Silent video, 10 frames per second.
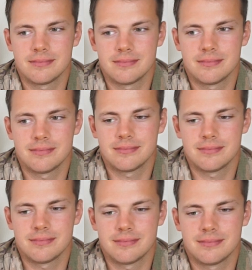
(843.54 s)

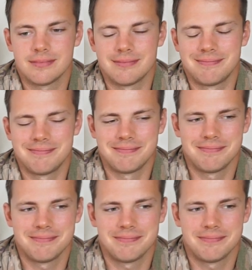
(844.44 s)

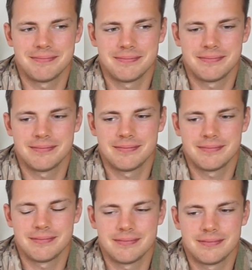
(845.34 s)

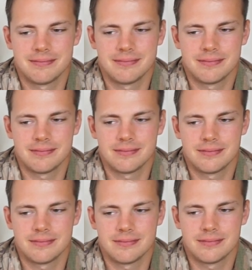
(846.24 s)

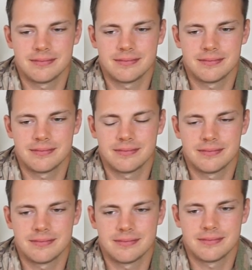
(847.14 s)

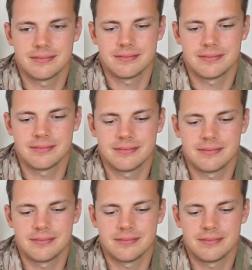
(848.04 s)

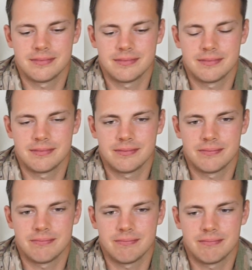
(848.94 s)

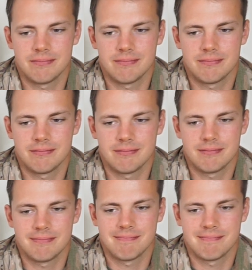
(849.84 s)

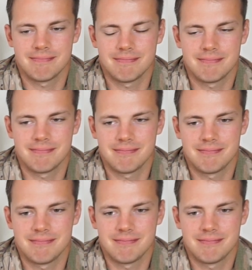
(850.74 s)
(not speaking)